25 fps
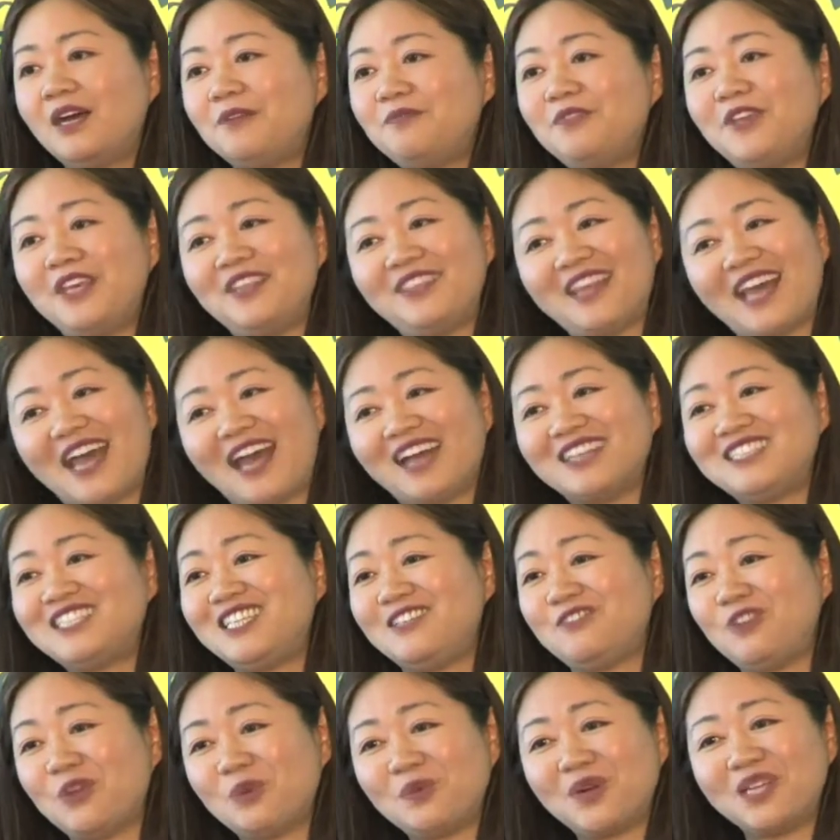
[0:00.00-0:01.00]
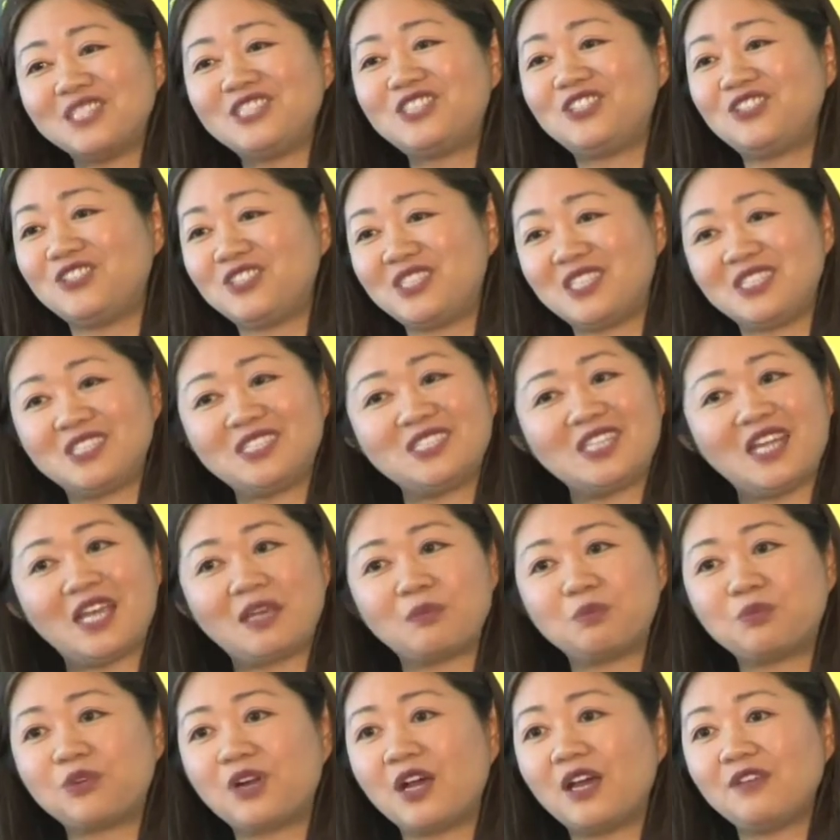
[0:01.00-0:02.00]
than that if it wants to
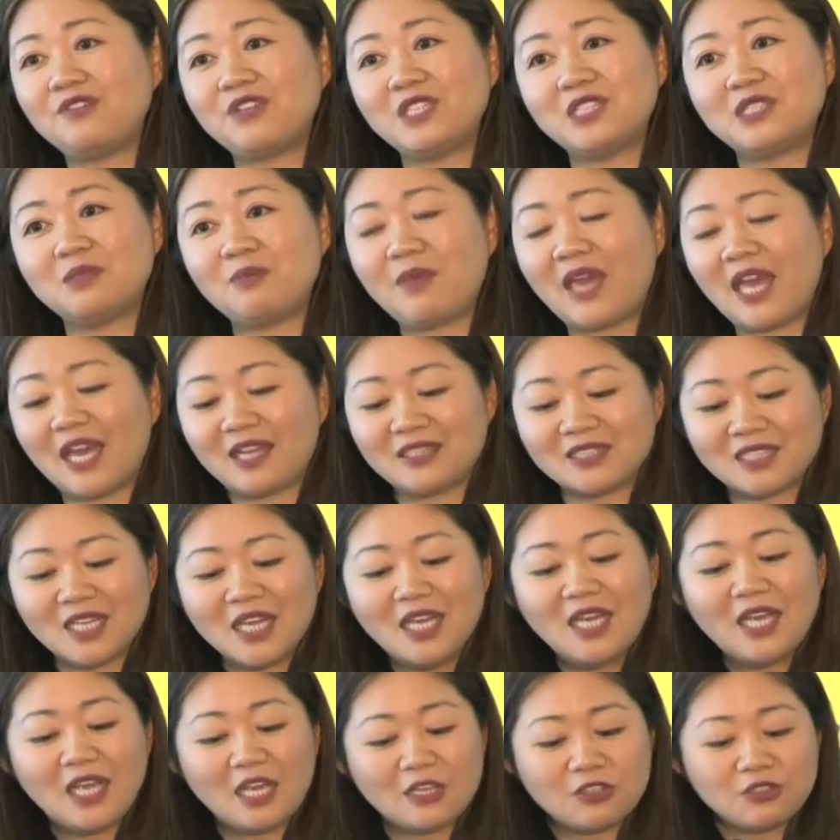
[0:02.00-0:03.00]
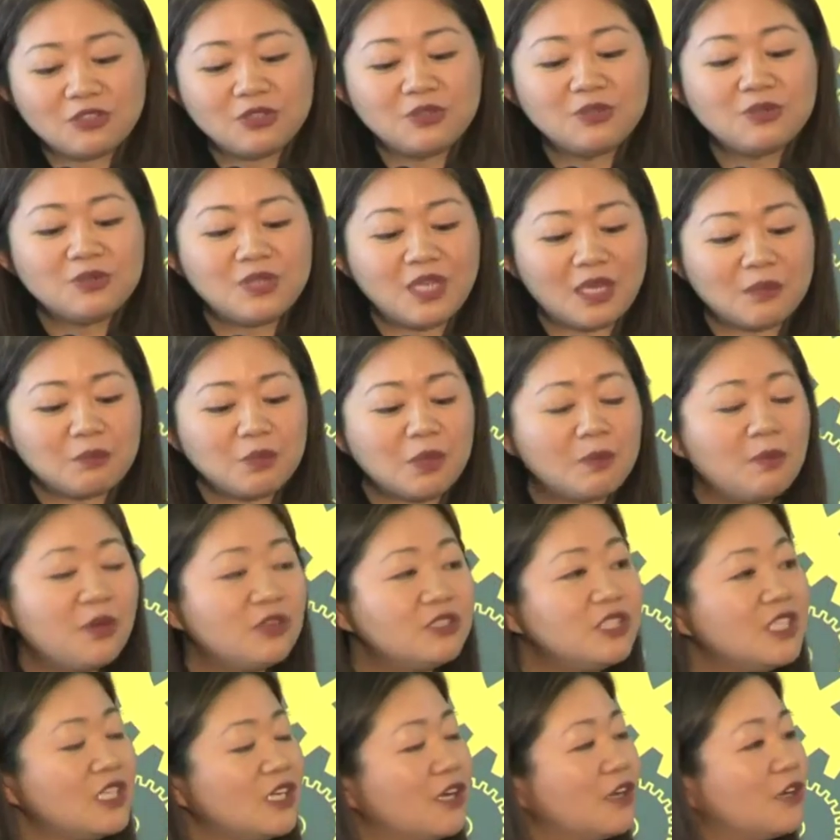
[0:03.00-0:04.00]
sustain private demand, including
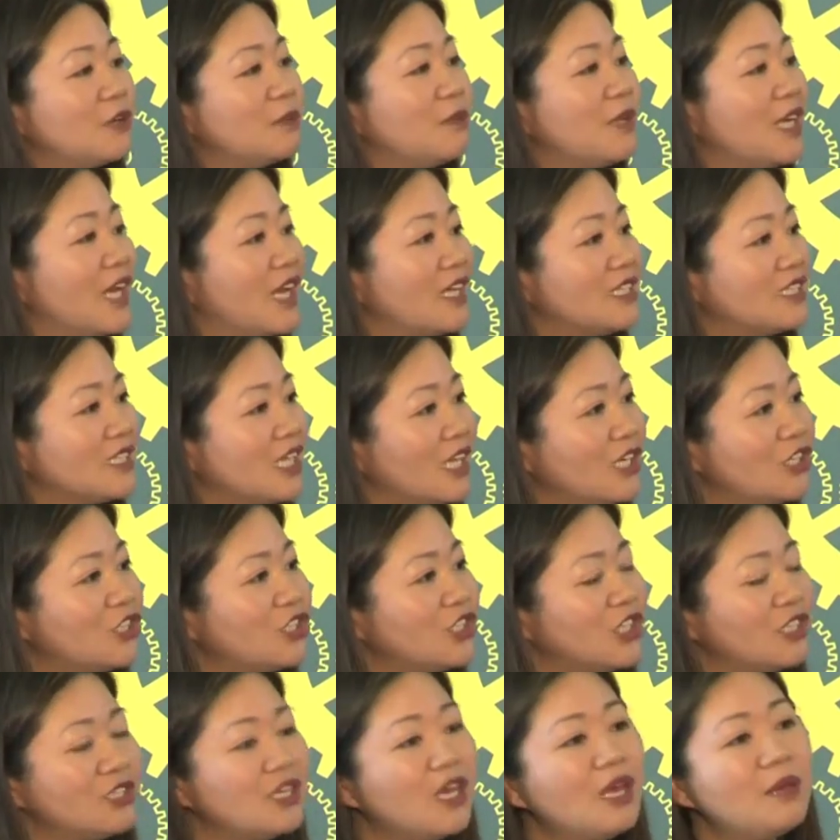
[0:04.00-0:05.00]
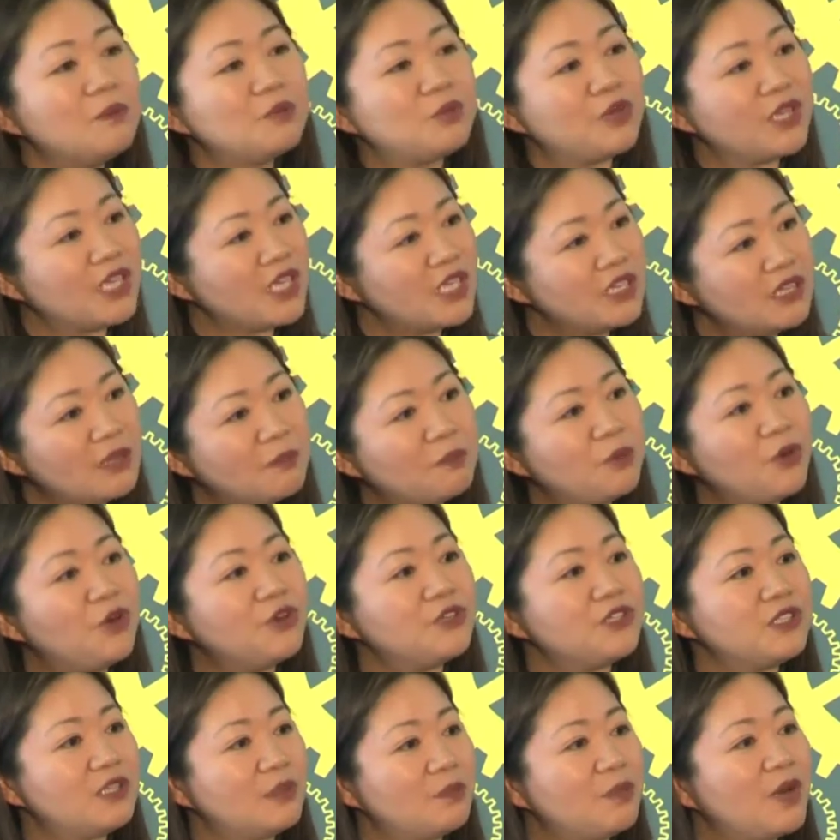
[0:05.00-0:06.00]
promoting urbanization, bringing the
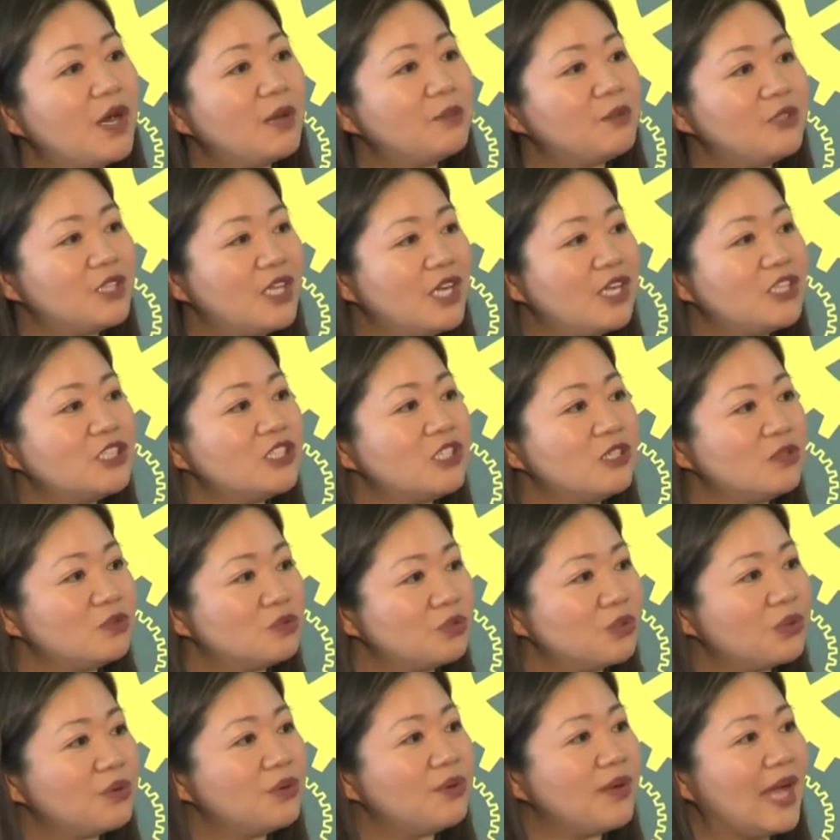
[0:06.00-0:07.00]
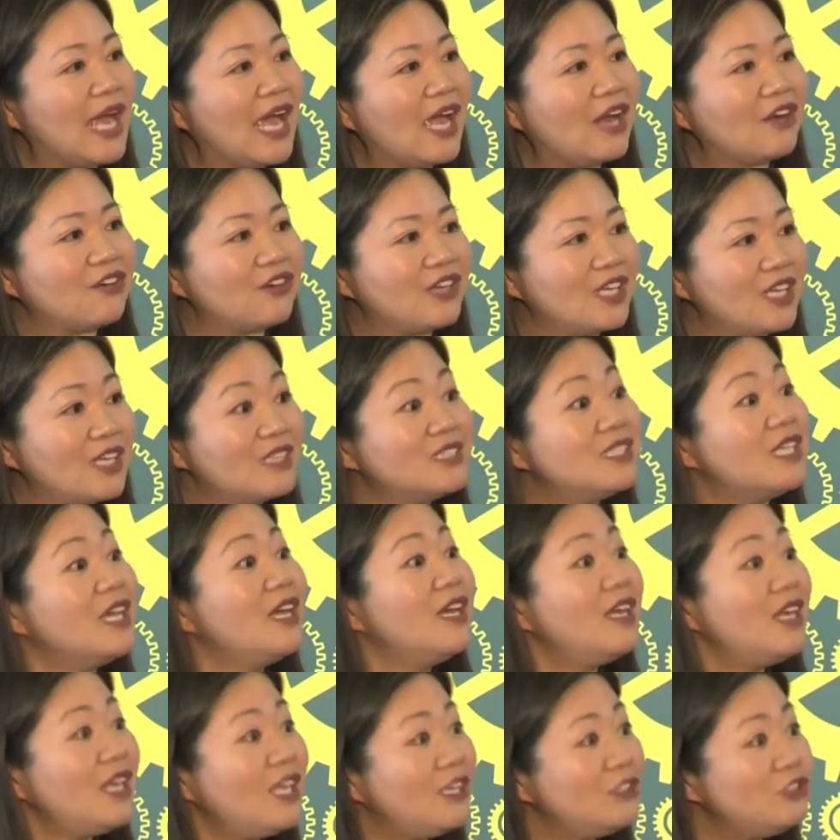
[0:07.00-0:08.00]
bulk of the population, rural areas,
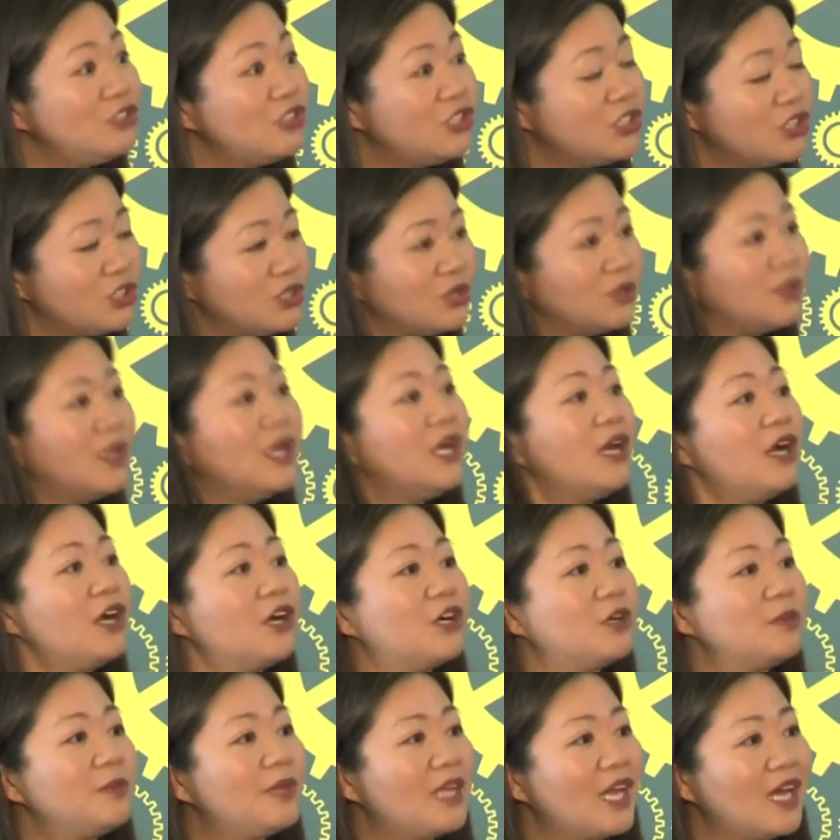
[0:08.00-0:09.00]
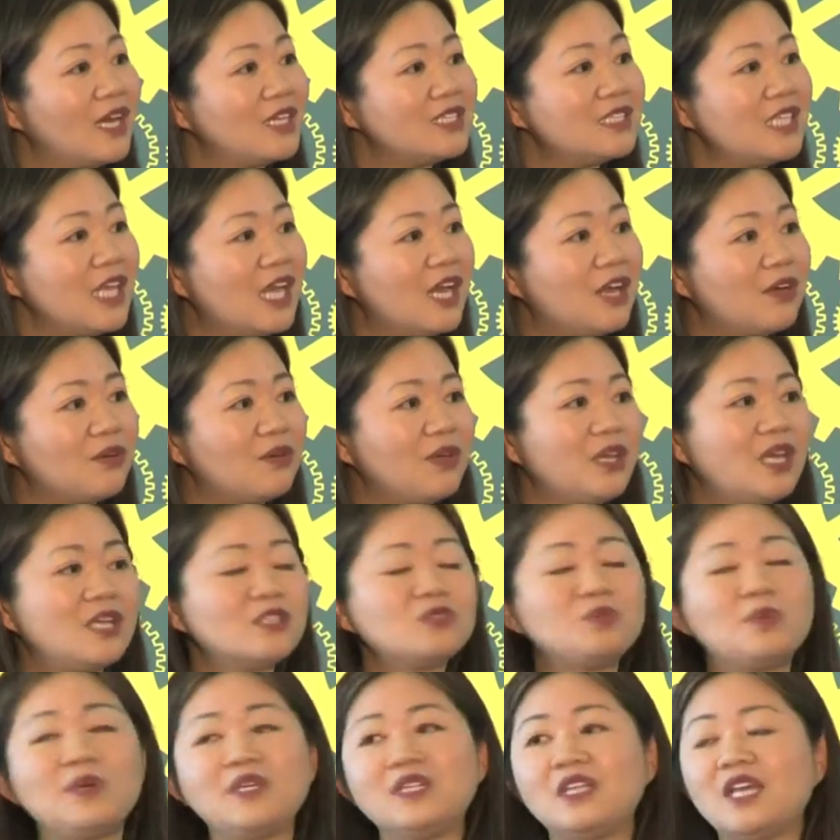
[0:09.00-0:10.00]
into urbanized
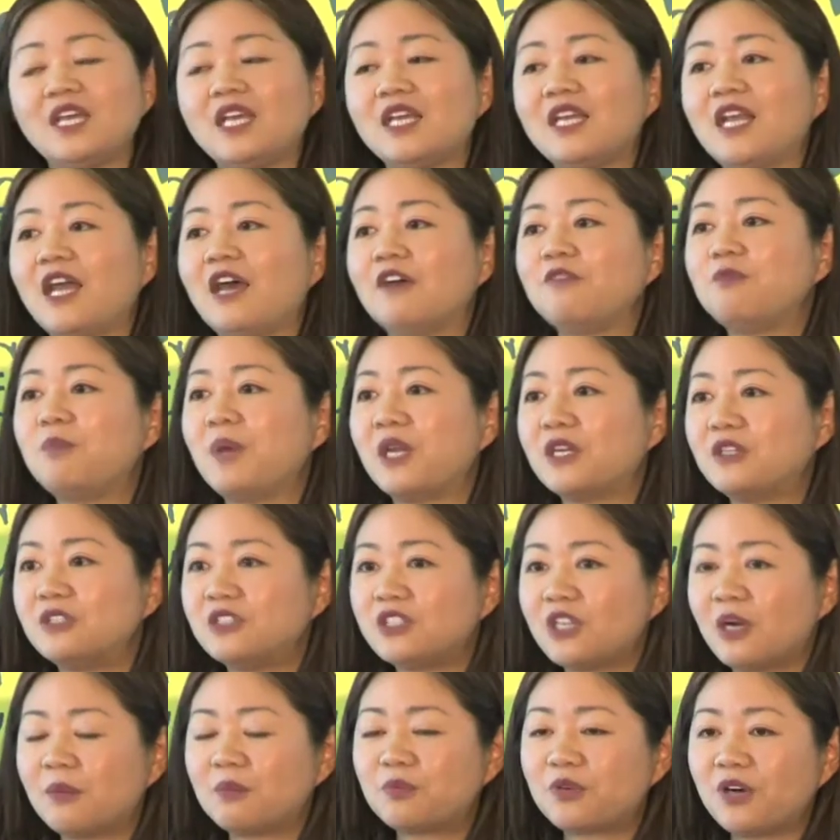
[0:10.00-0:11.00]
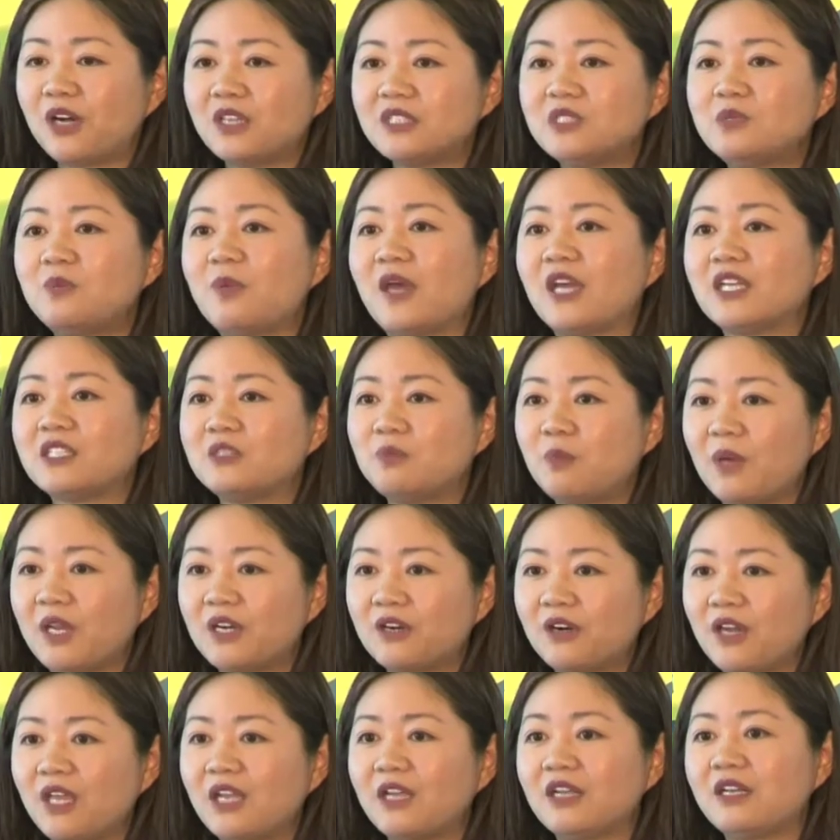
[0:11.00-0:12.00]
areas where they can have better job prospects,
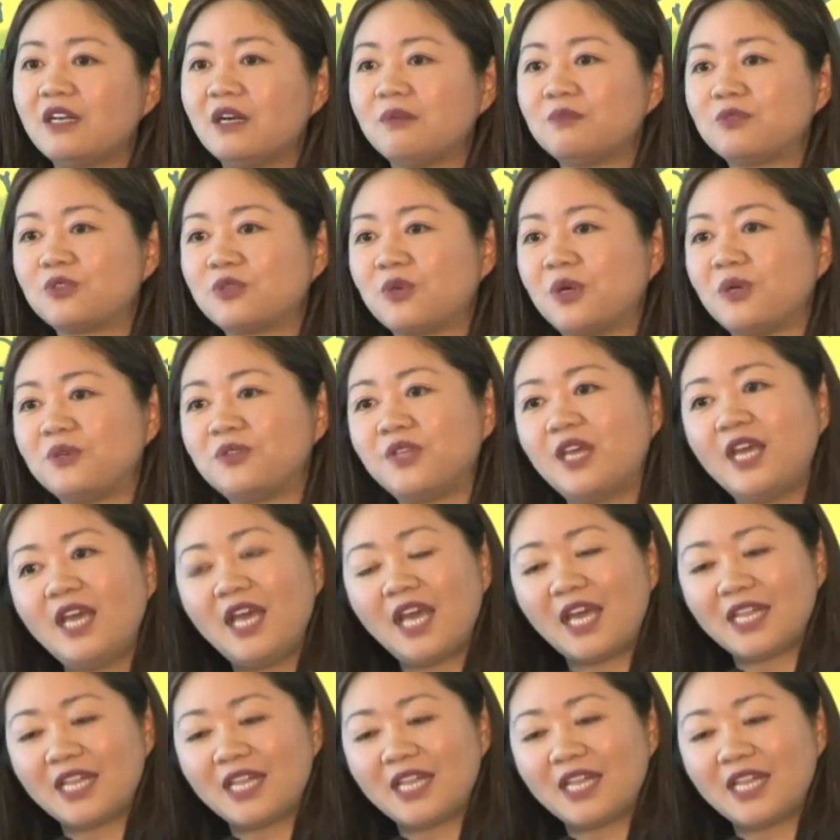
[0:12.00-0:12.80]
better income growth.